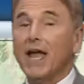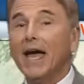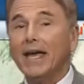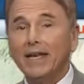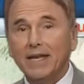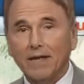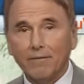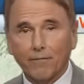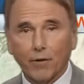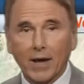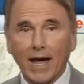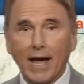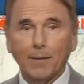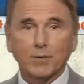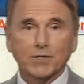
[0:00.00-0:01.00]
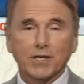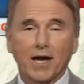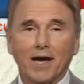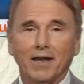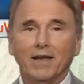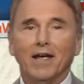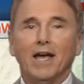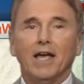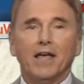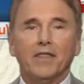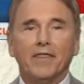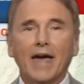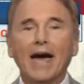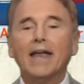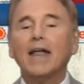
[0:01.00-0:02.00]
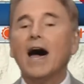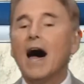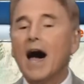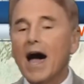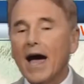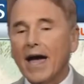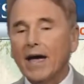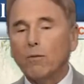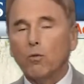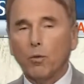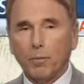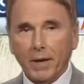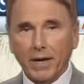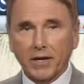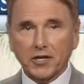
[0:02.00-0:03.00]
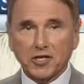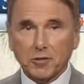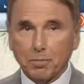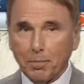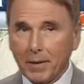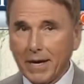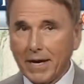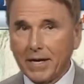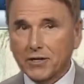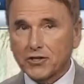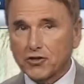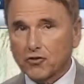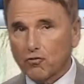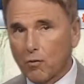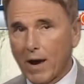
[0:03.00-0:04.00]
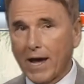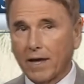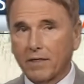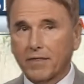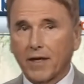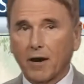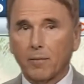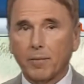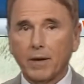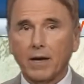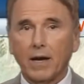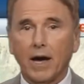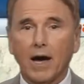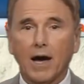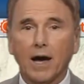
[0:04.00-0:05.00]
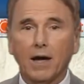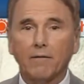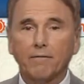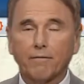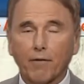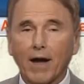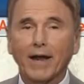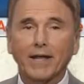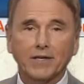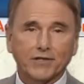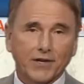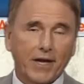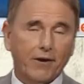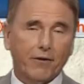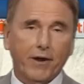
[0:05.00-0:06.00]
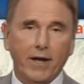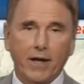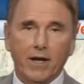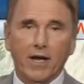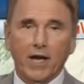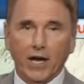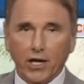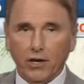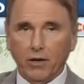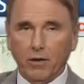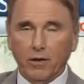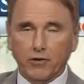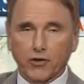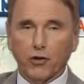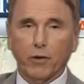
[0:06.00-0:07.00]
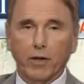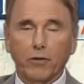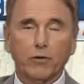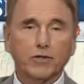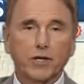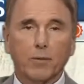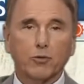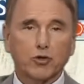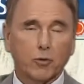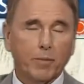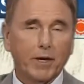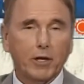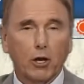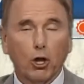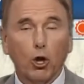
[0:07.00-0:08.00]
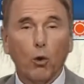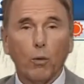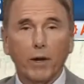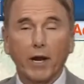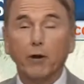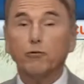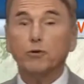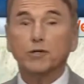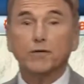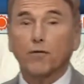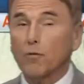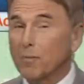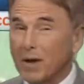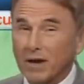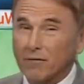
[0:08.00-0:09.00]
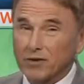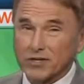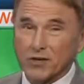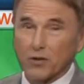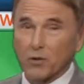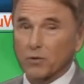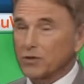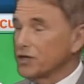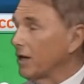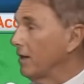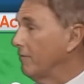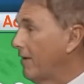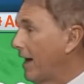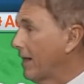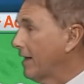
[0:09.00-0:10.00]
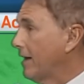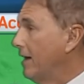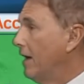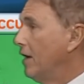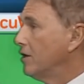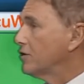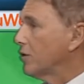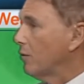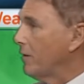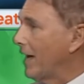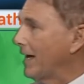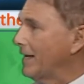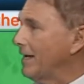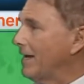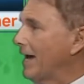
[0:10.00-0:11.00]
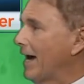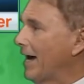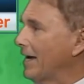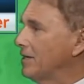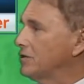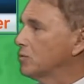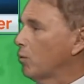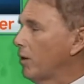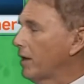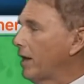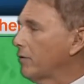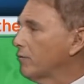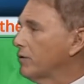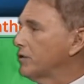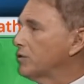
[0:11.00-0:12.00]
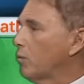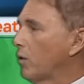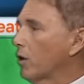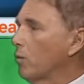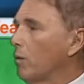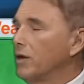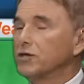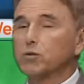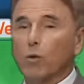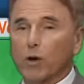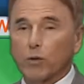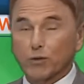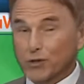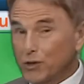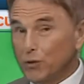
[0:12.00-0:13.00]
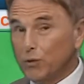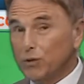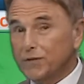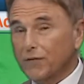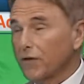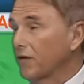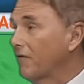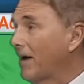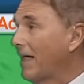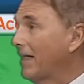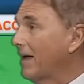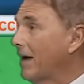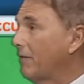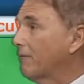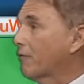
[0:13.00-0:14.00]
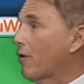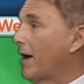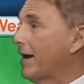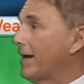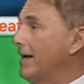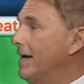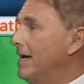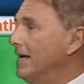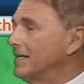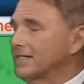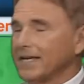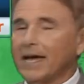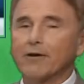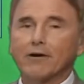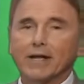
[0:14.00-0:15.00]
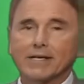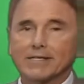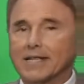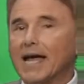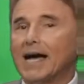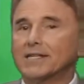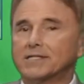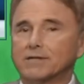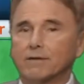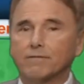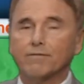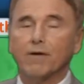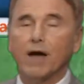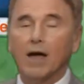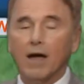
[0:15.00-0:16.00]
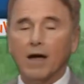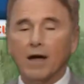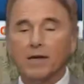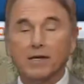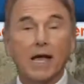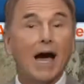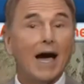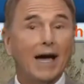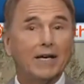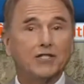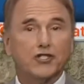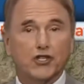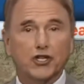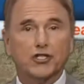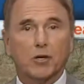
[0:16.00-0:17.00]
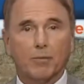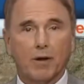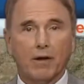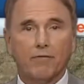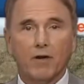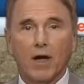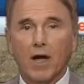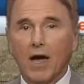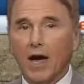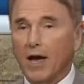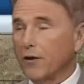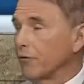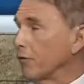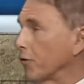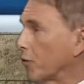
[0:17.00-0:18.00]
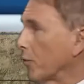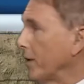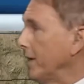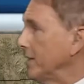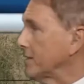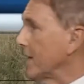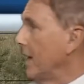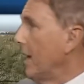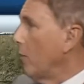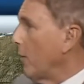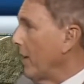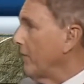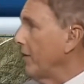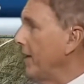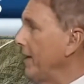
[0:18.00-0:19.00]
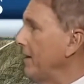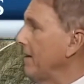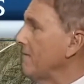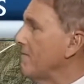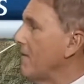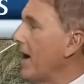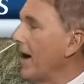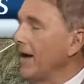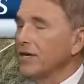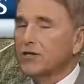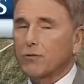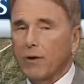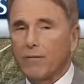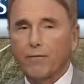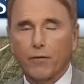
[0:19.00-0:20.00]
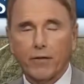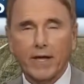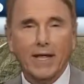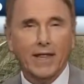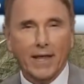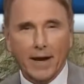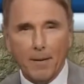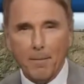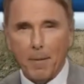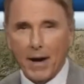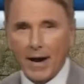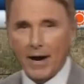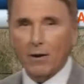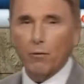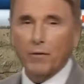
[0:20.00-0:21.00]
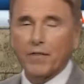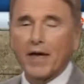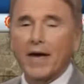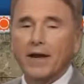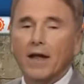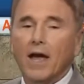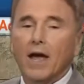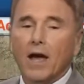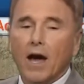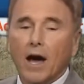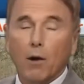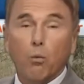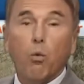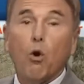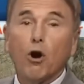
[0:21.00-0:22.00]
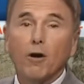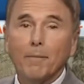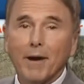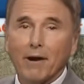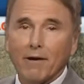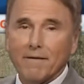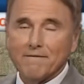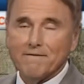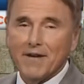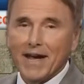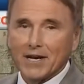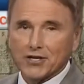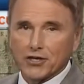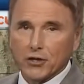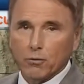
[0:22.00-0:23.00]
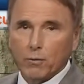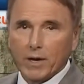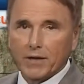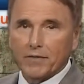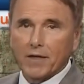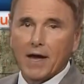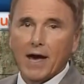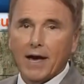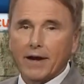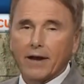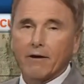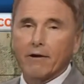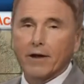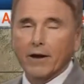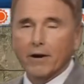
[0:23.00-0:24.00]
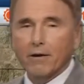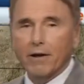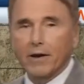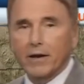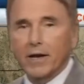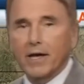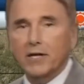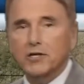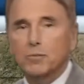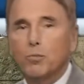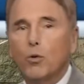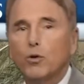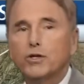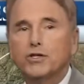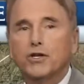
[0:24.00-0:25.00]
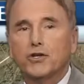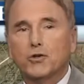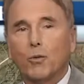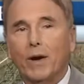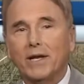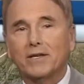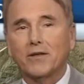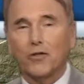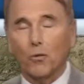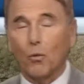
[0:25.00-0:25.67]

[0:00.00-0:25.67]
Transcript: 90 for Cabazon. That high will be at its peak strength. That'll be on Friday and Saturday. And ensuring those numbers will be in the low 100s for many of us in the Coachella Valley. So 99s, 100s, 101s, 102s for the valley on Friday. Saturday's lots of uh, highs just above 100 degrees. We have a heat advisory for the Inland Empire with that uh, warm air advection. We get the hot air here and it gets pushed its way to the